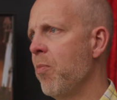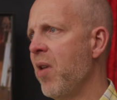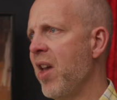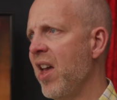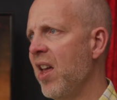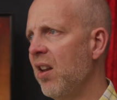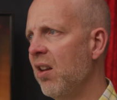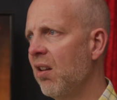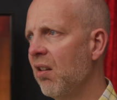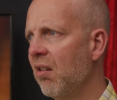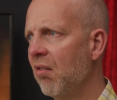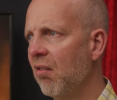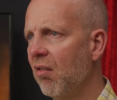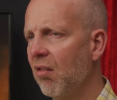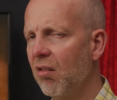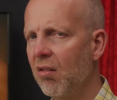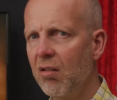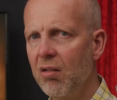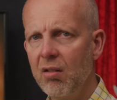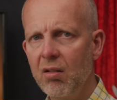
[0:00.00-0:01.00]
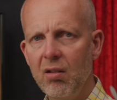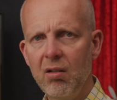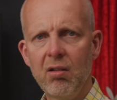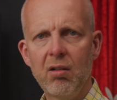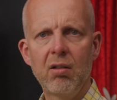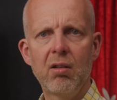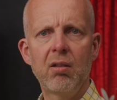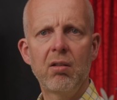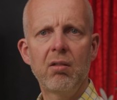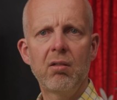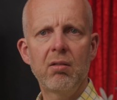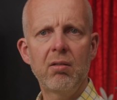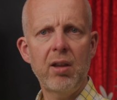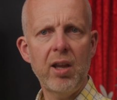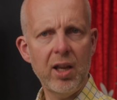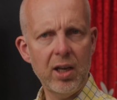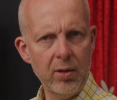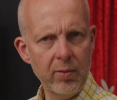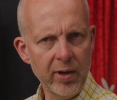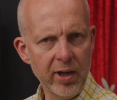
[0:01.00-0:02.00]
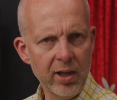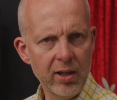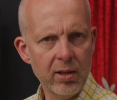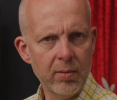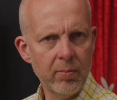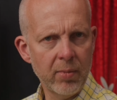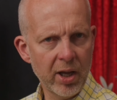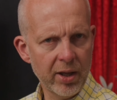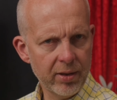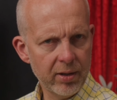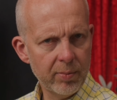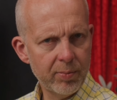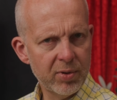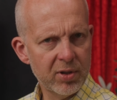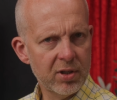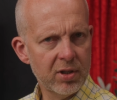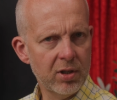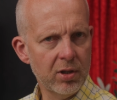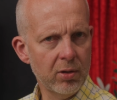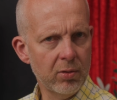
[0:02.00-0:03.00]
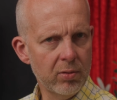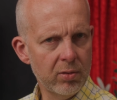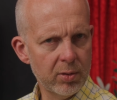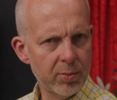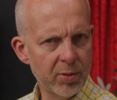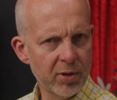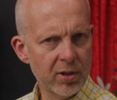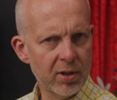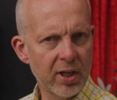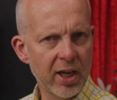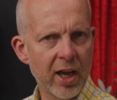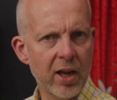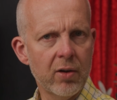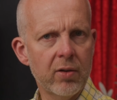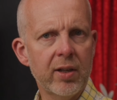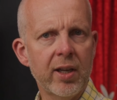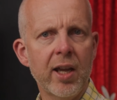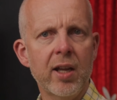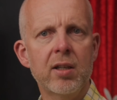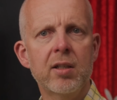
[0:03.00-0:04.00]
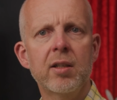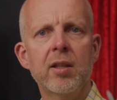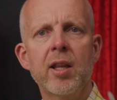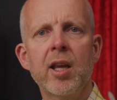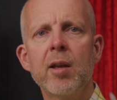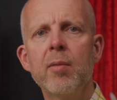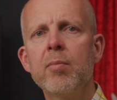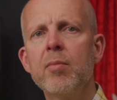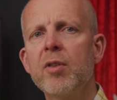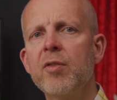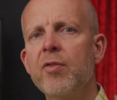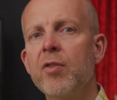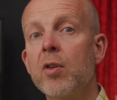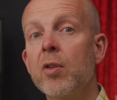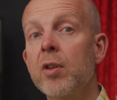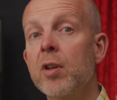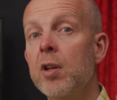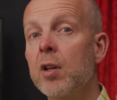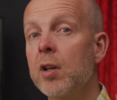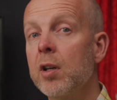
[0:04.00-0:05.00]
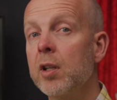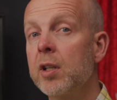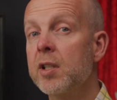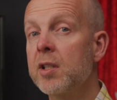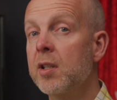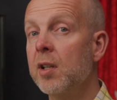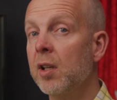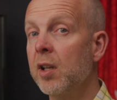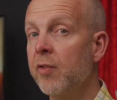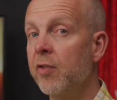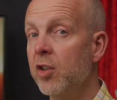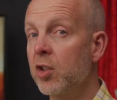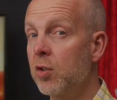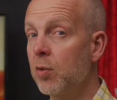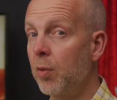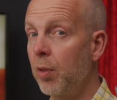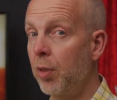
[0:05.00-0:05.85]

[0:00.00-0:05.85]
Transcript: Ben. Anyway, the mother pursues but cannot get to them before the girl is delivered to